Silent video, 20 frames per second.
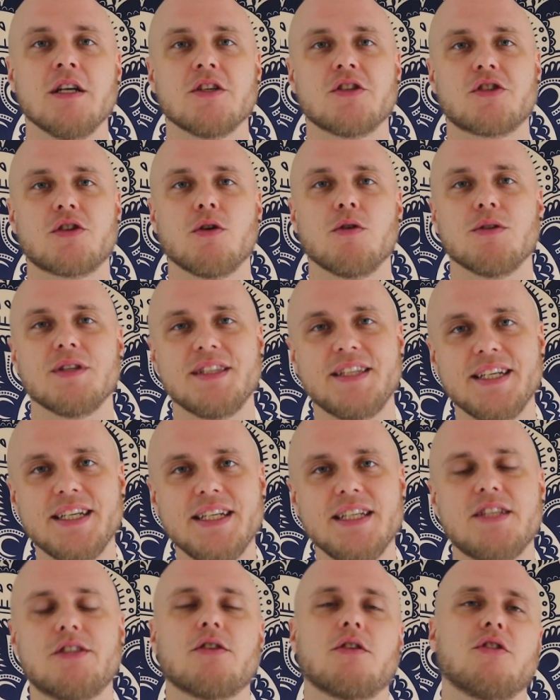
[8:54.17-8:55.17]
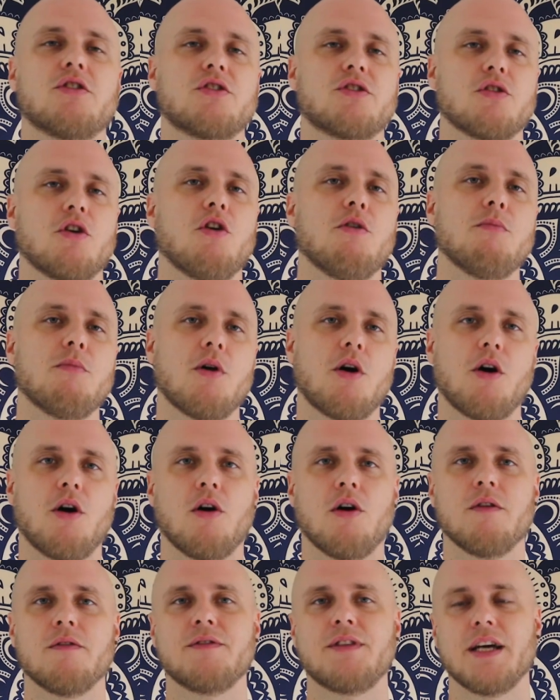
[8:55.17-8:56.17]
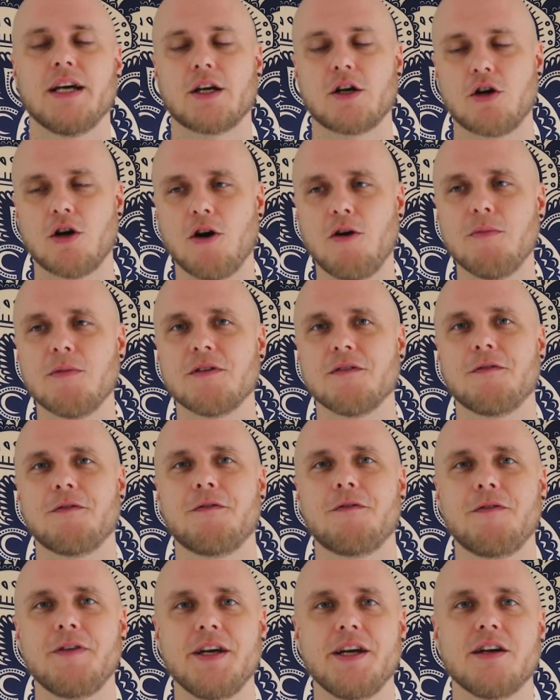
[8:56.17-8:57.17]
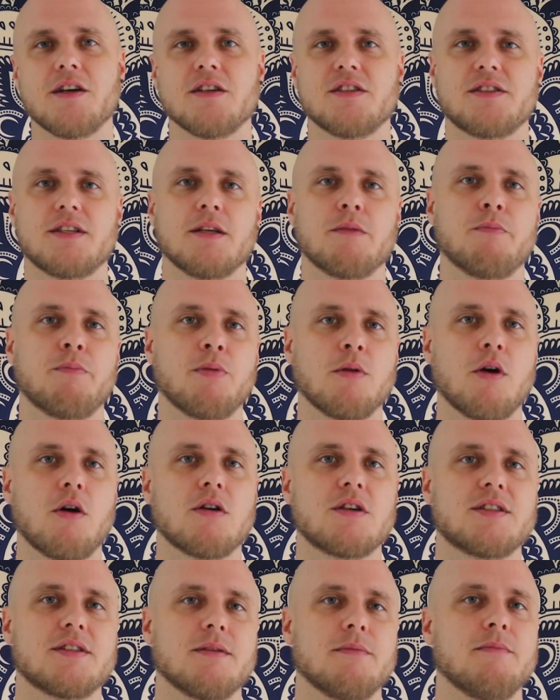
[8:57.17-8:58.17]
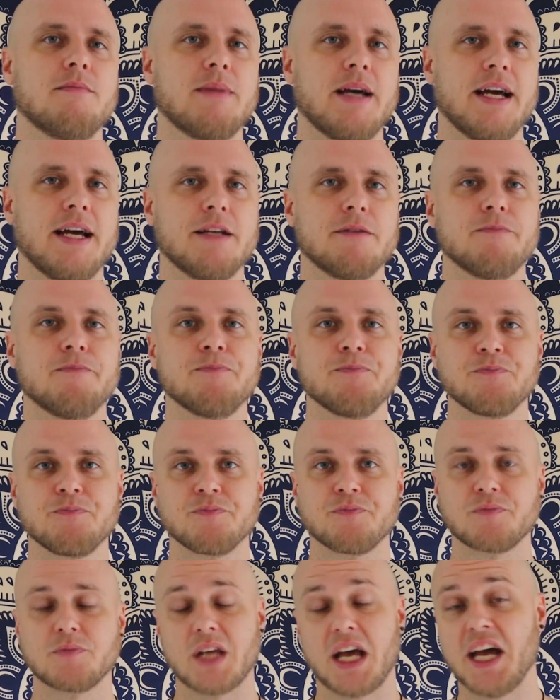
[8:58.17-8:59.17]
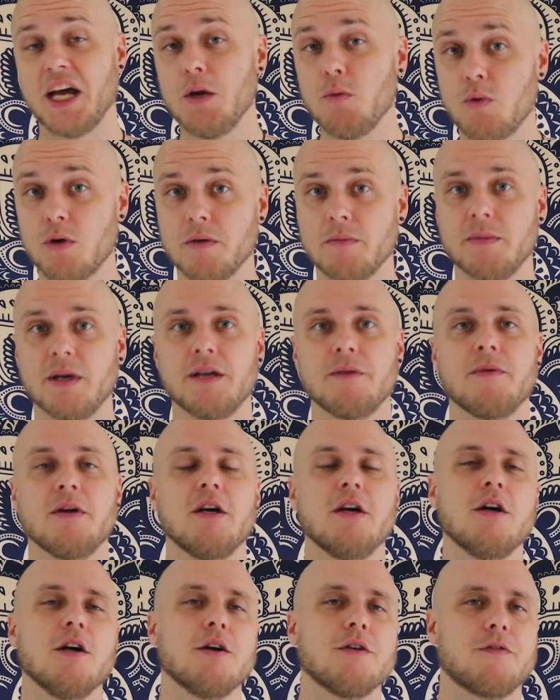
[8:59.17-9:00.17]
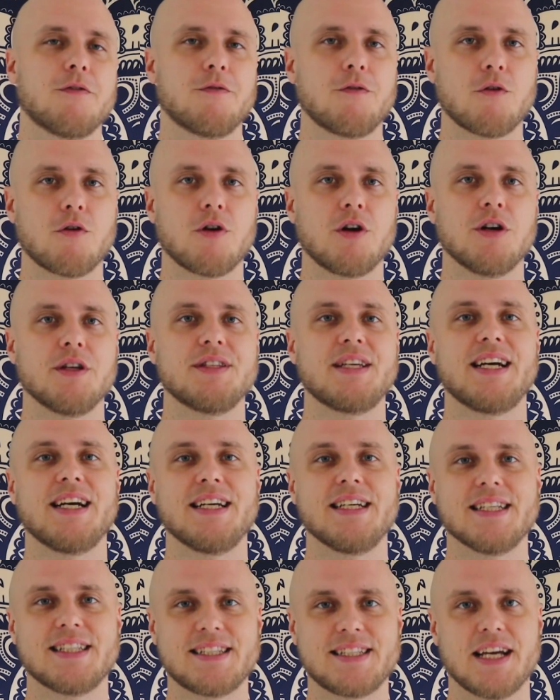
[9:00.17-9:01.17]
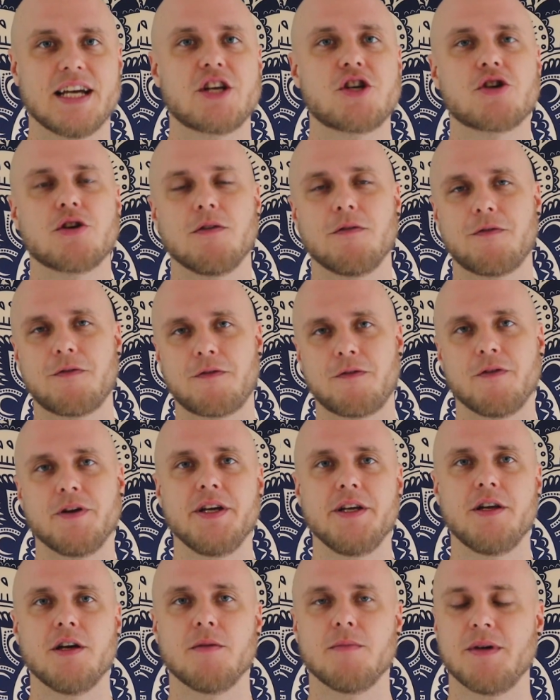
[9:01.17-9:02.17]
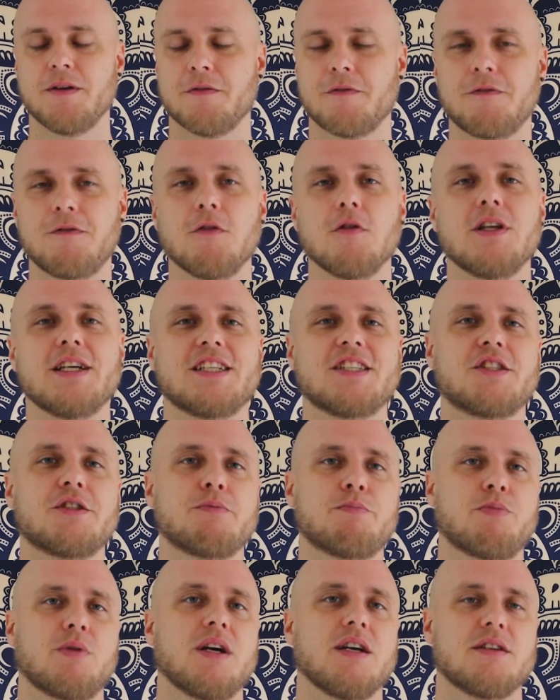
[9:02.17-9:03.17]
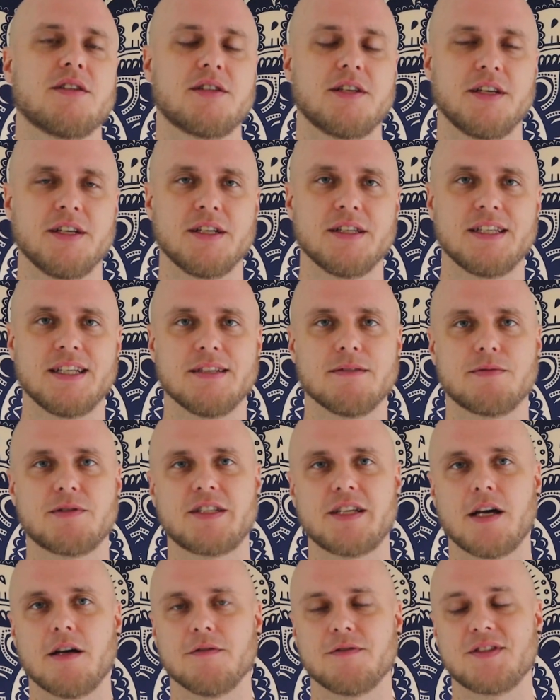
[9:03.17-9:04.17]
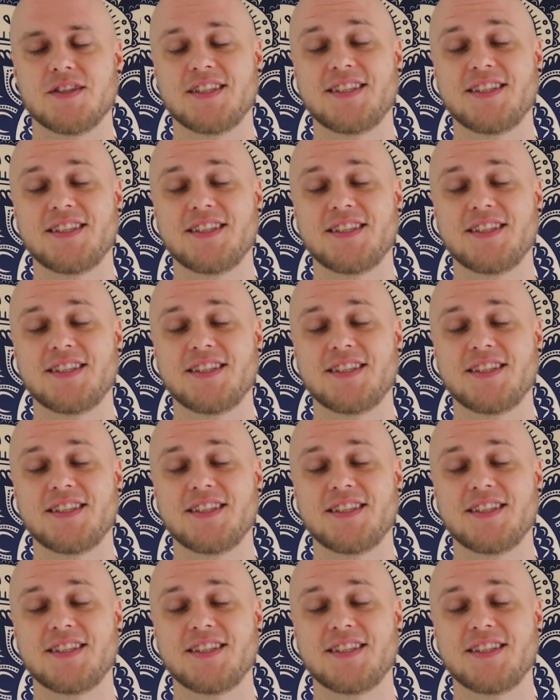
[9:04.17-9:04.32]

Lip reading: So these are some of the common fears that blocks a man and women for their sexual freedom and fully expressing themselves